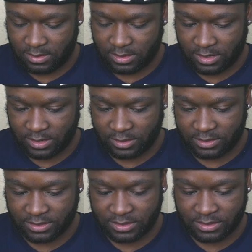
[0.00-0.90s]

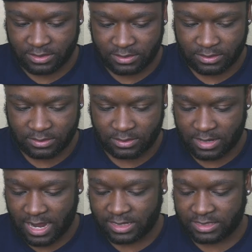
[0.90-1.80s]
Energy.
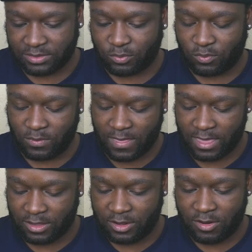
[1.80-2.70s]
Actually,
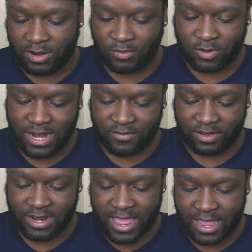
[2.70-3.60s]
you know what? We're not even
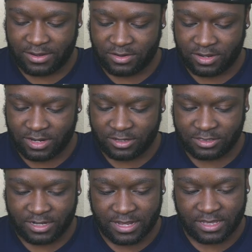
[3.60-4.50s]
gonna add Duke
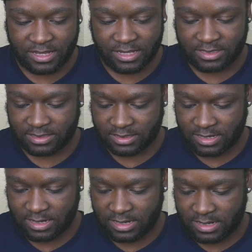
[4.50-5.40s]
Energy. I think it's
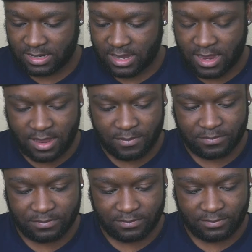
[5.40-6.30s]

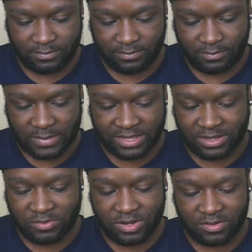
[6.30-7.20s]
I
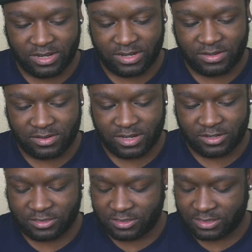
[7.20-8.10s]
think we don't need Duke
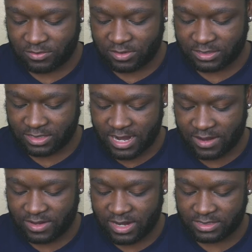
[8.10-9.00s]
Energy, so we're just gonna have
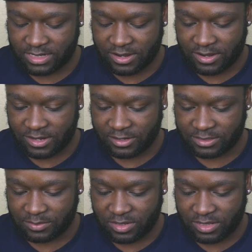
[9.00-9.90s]
Next Era
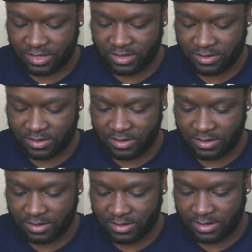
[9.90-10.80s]
Energy be the other
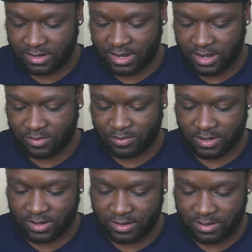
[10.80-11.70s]
counterpart.